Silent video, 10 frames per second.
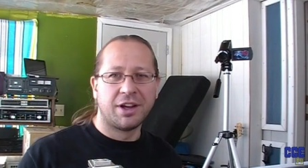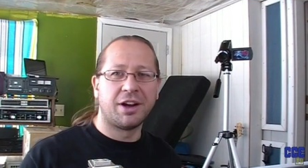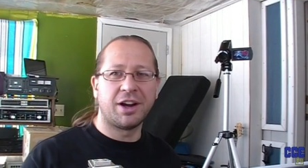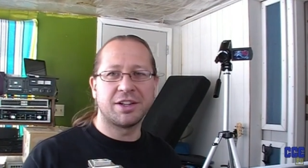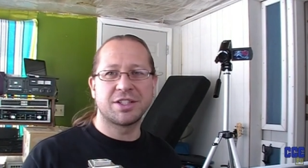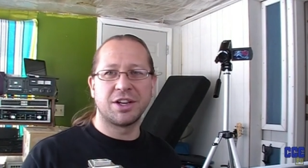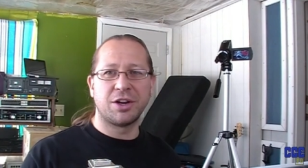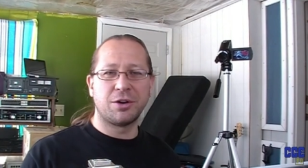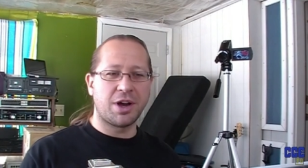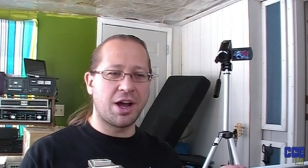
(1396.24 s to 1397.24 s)
Alright, so,
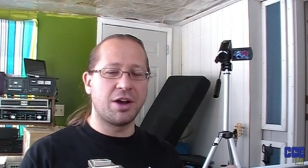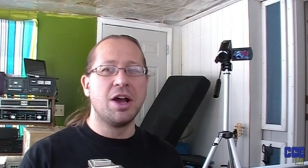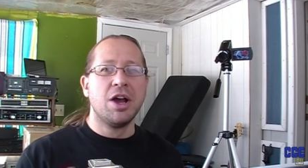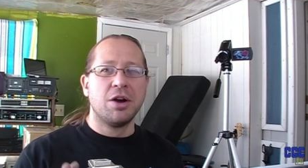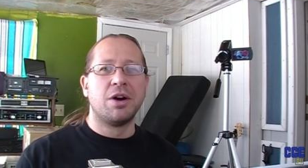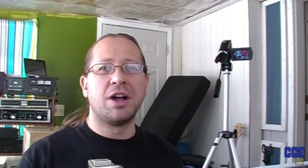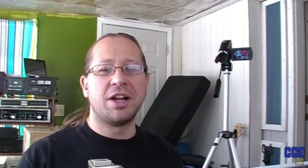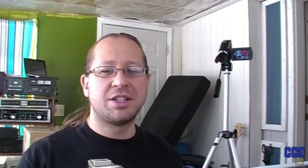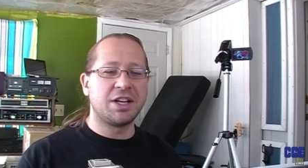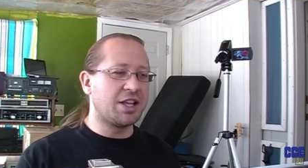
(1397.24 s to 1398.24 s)
uh, well,
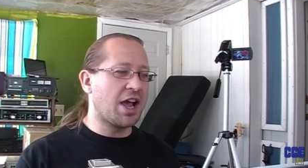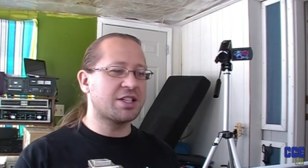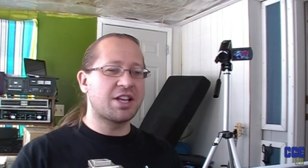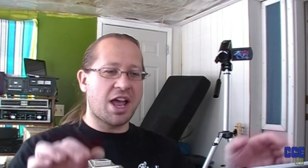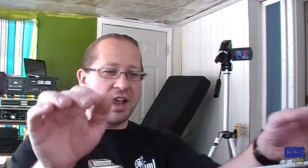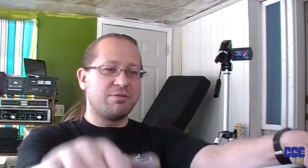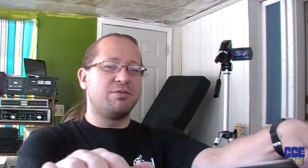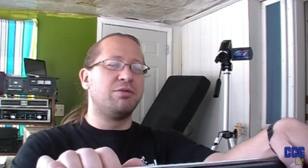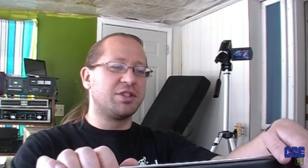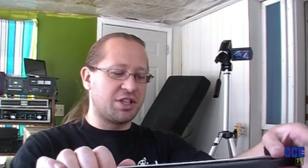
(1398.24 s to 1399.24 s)
until next time,
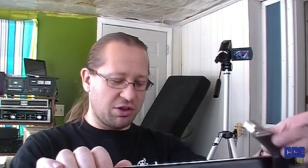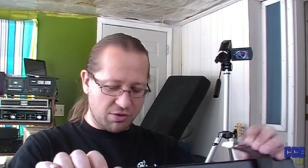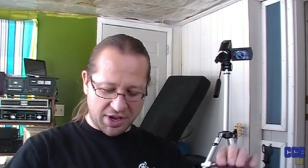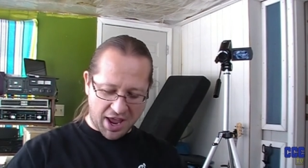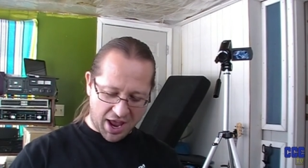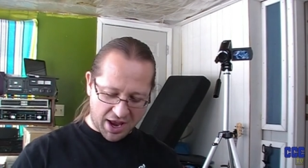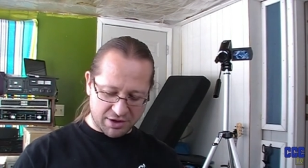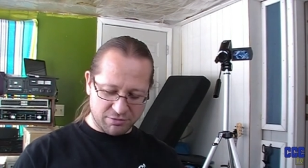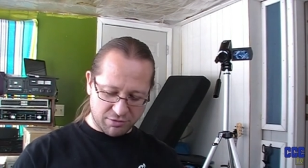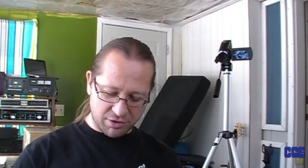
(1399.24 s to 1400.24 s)
we'll see you
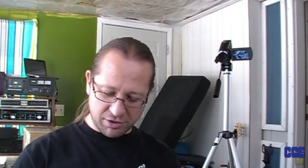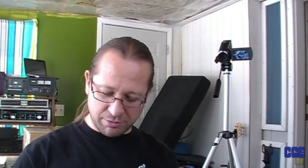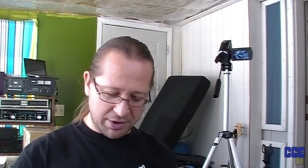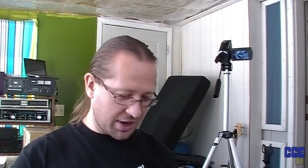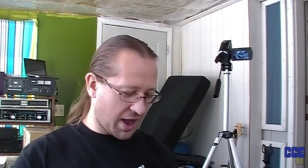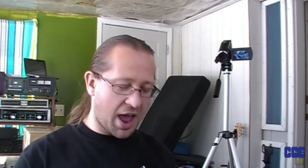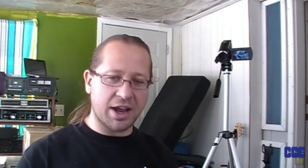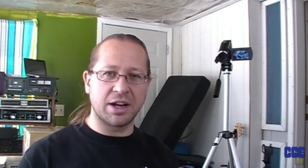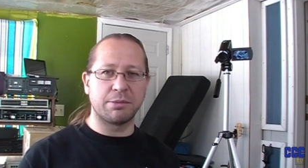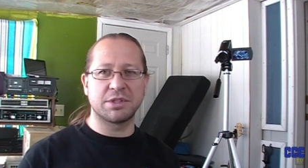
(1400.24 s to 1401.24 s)
again. We'll be
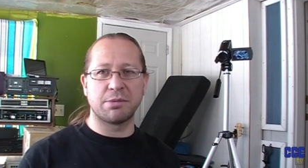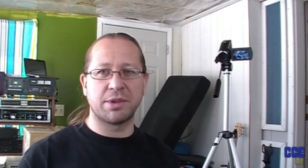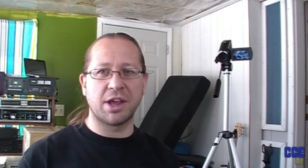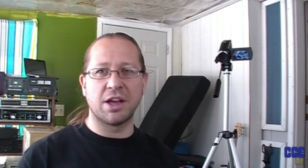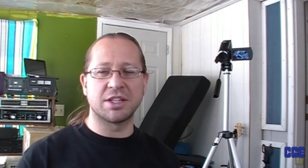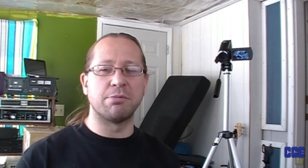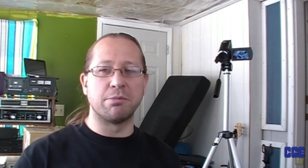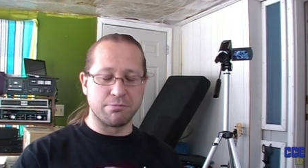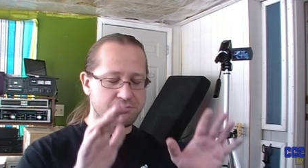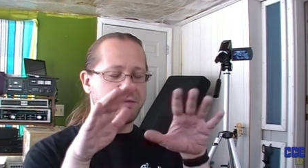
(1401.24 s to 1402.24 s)
hacking up something else.
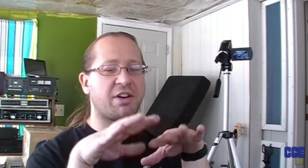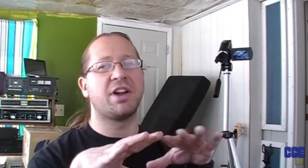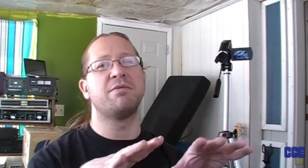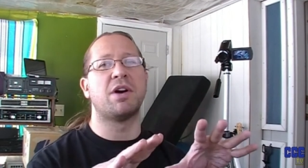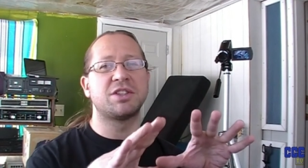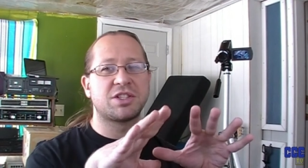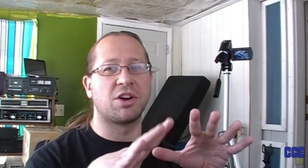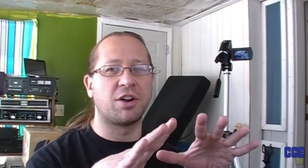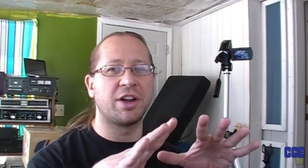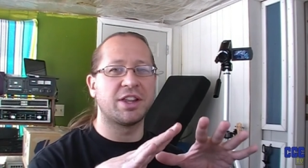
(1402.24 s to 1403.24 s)
I'm very much
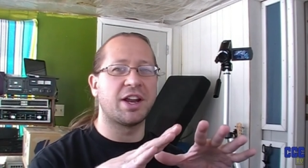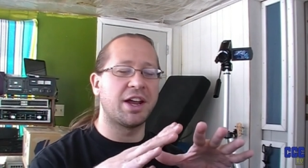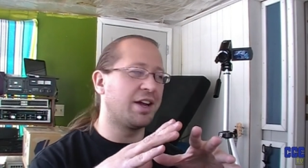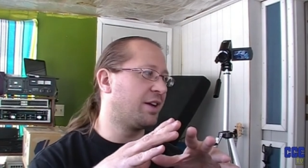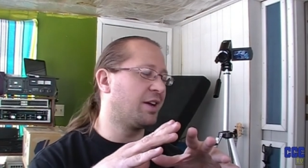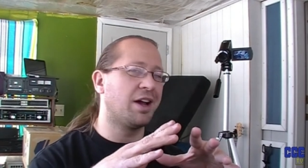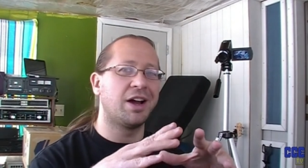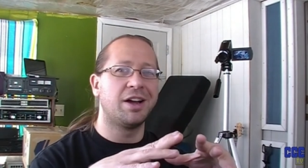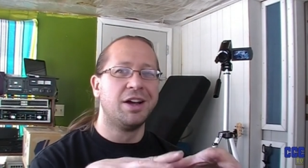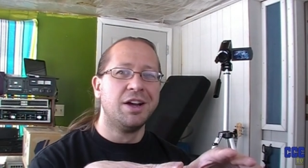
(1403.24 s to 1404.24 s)
sorry that I,
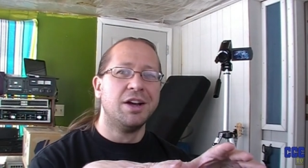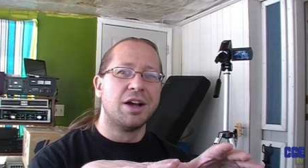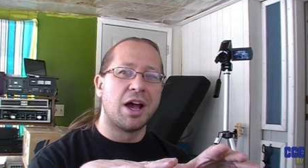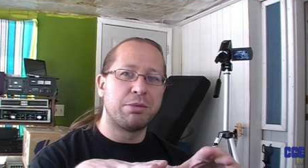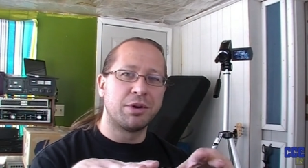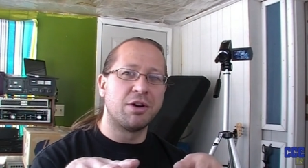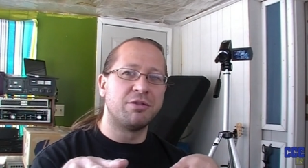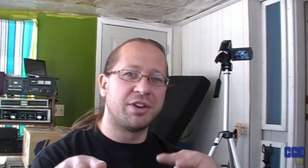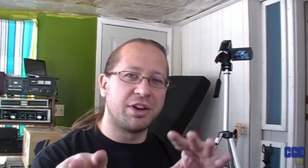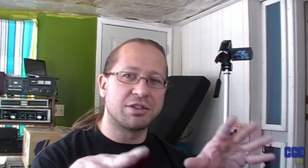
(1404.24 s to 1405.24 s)
uh, I put
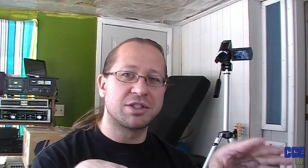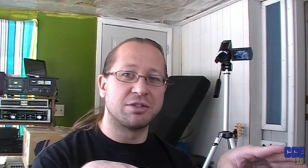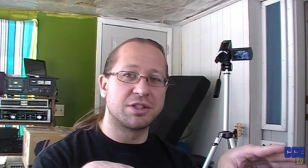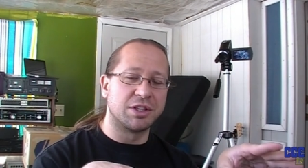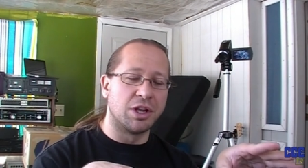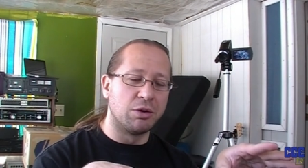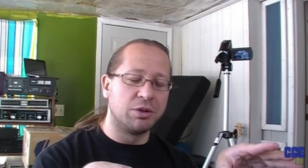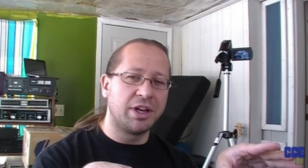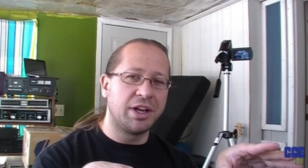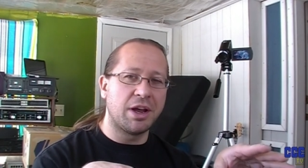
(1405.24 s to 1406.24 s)
out videos so
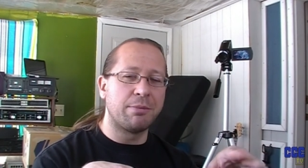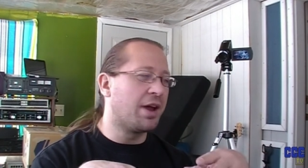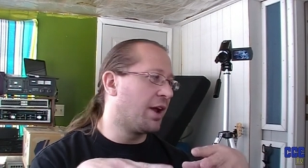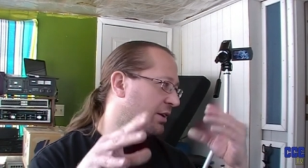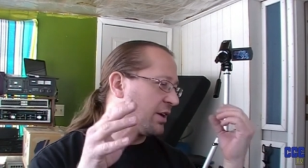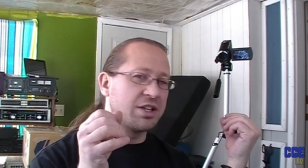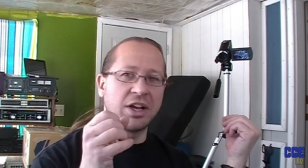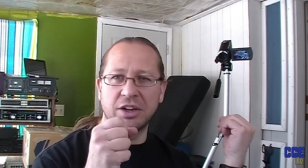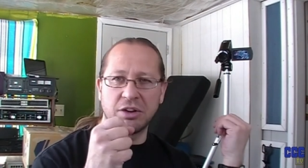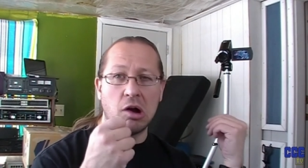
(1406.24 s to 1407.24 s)
slowly. I mean, I could
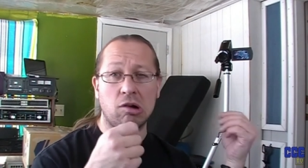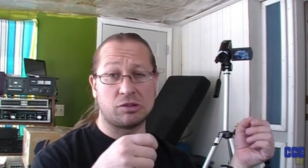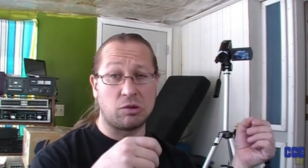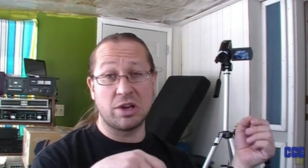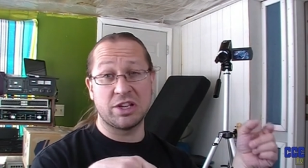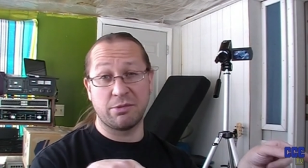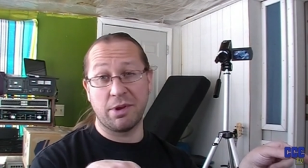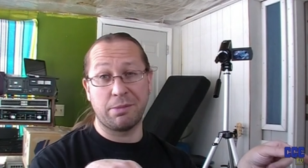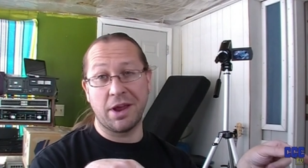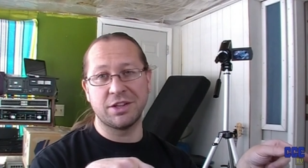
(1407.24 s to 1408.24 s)
tell you, oh, donate to
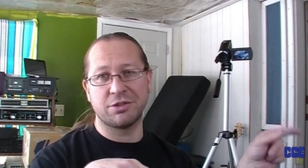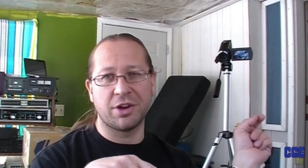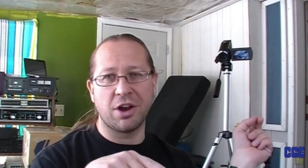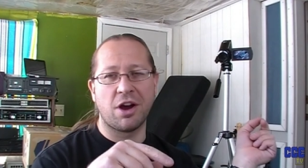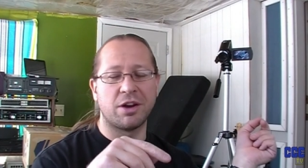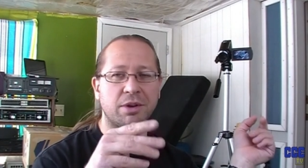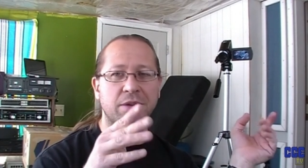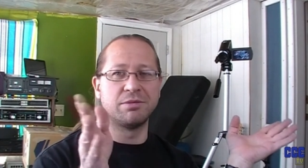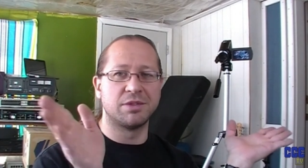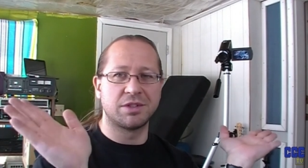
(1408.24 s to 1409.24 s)
my Patreon,
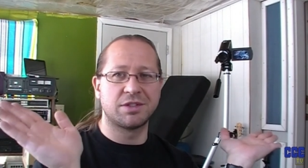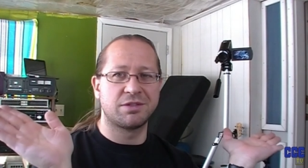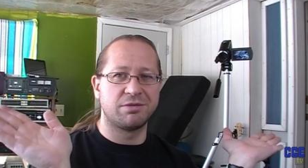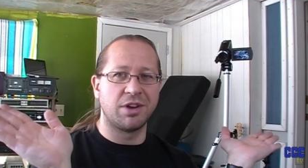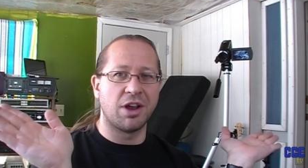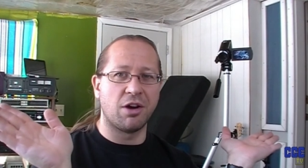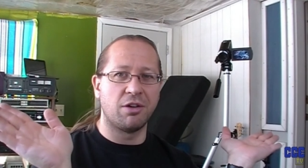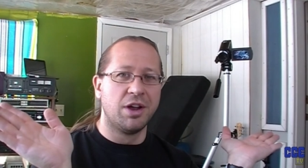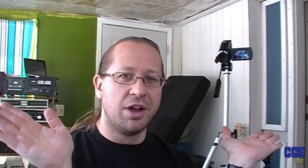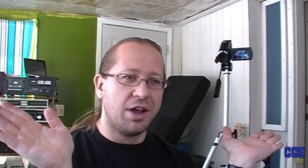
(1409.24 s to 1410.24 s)
and, you know,